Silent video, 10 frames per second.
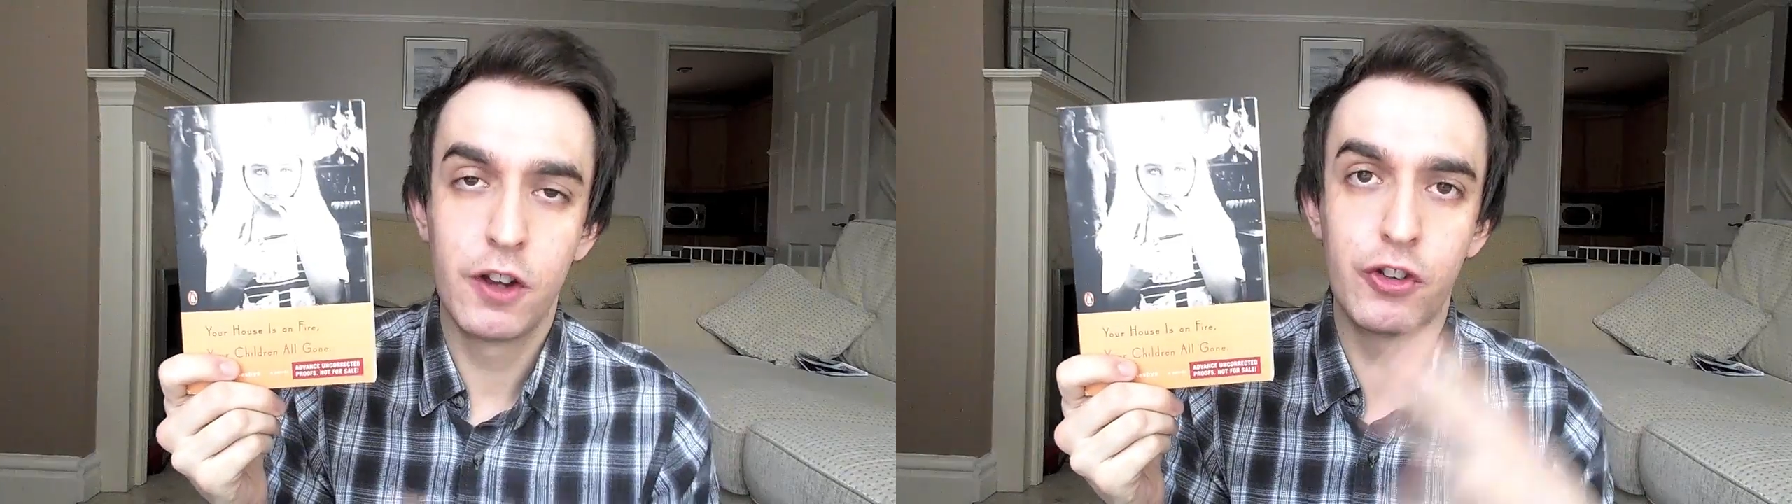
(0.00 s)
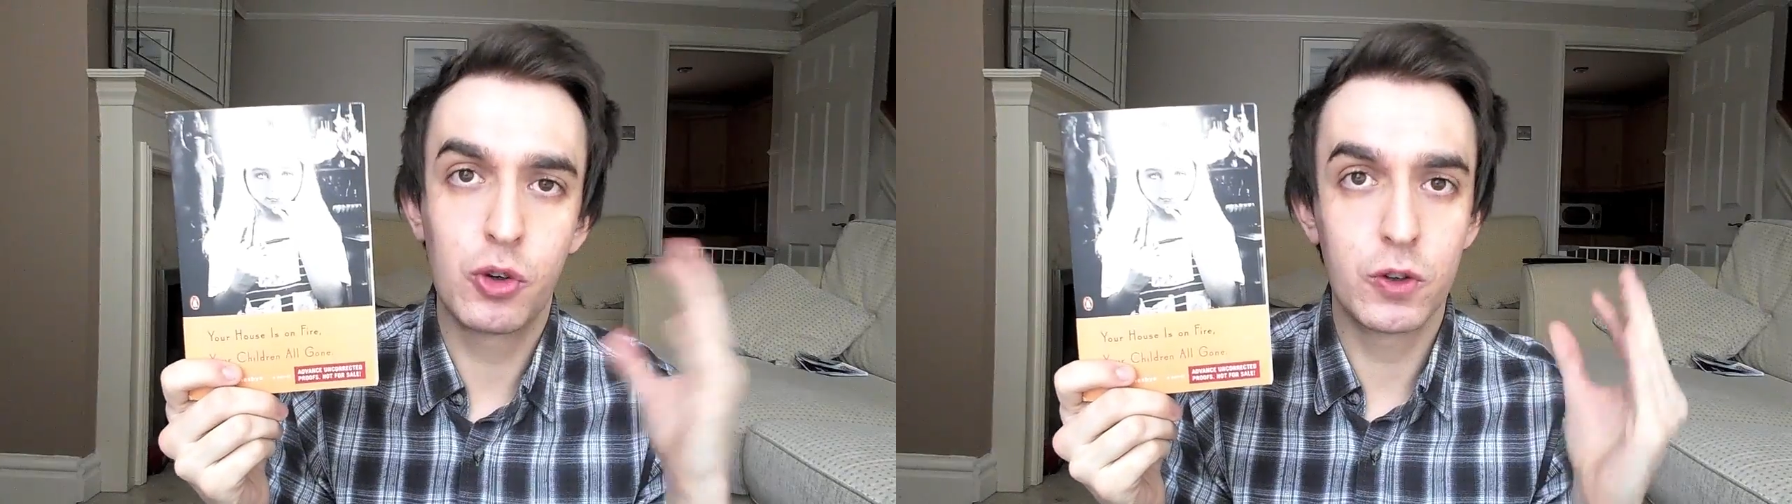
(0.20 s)

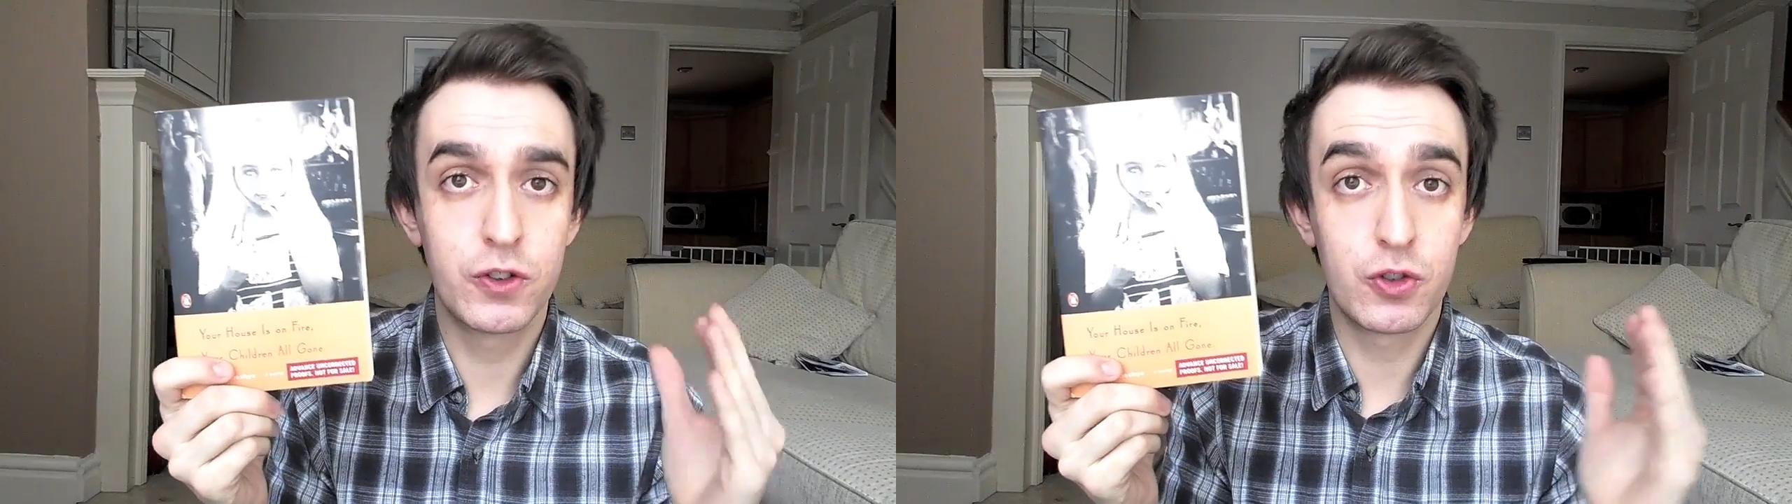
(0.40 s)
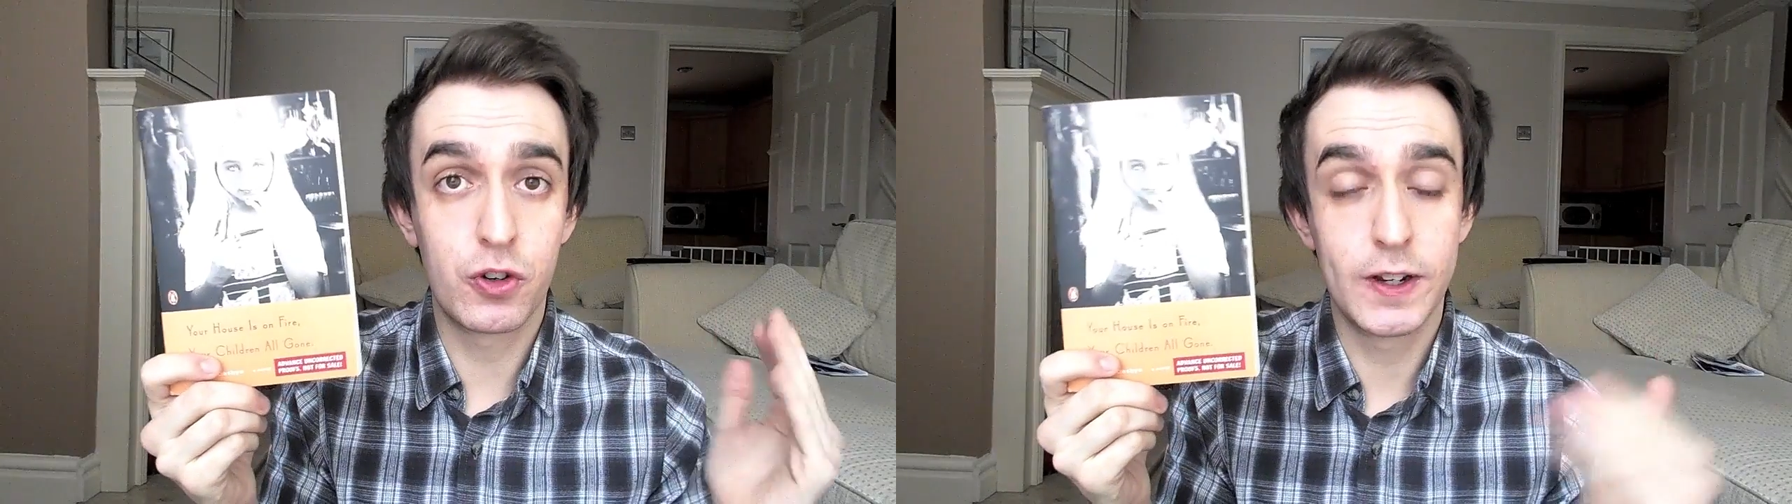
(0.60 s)
short
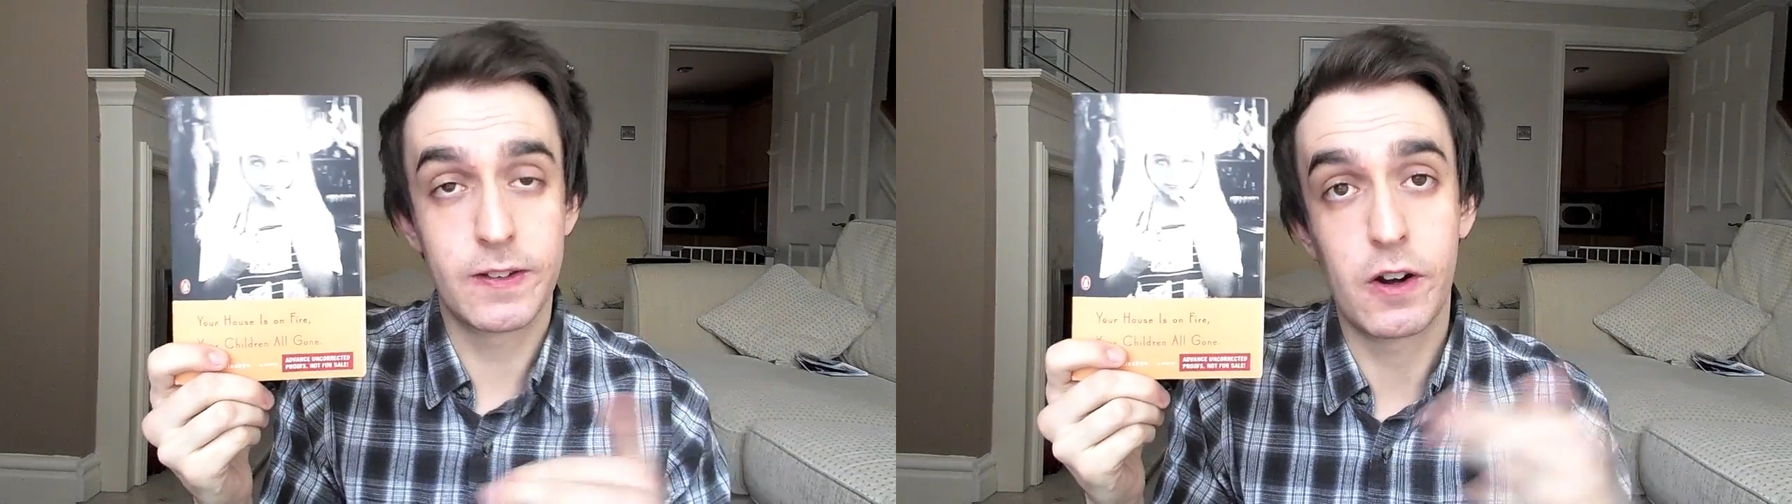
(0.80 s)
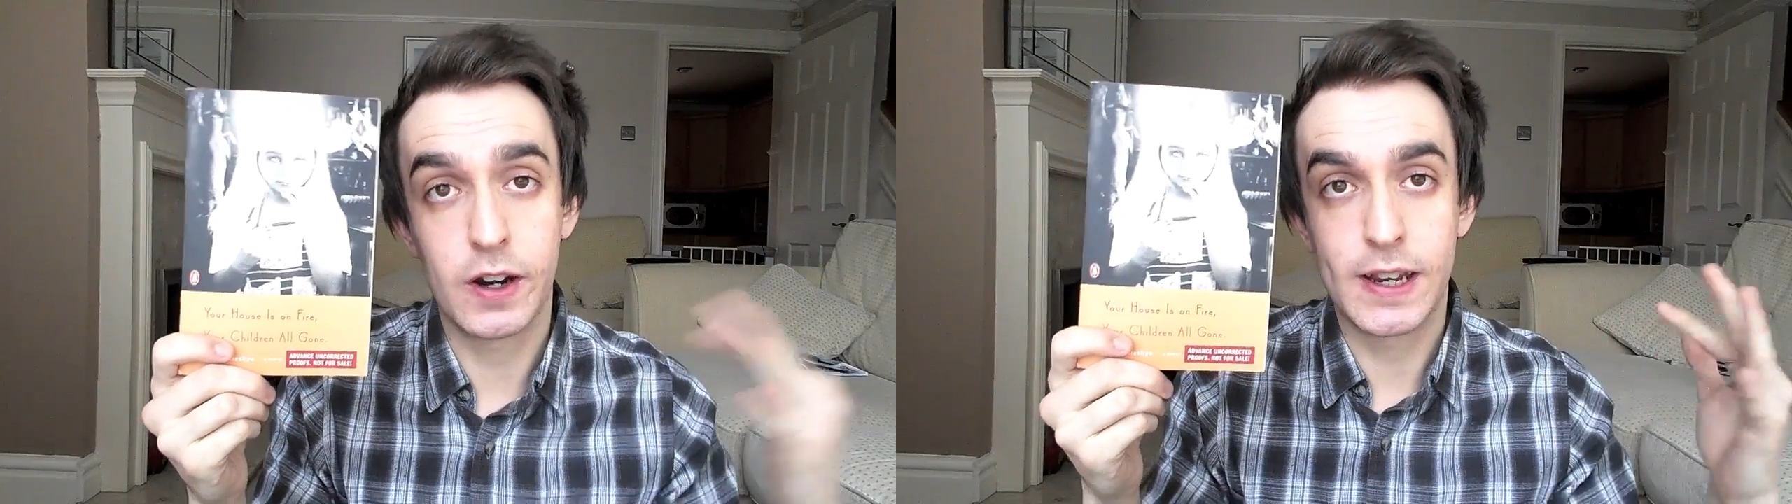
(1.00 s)
stories that are